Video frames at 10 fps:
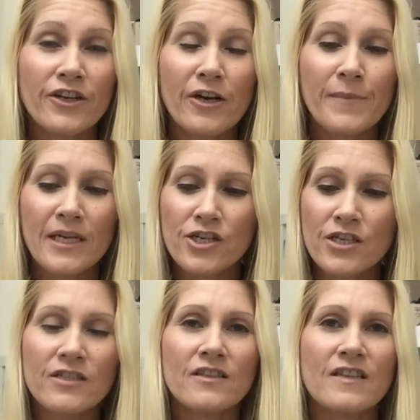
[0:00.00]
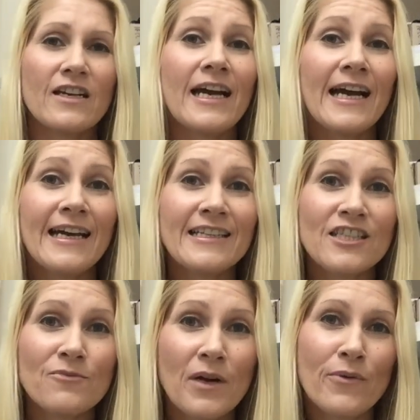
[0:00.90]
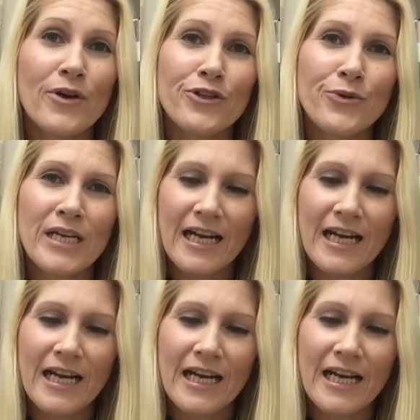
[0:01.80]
I mentioned that I hated my rotary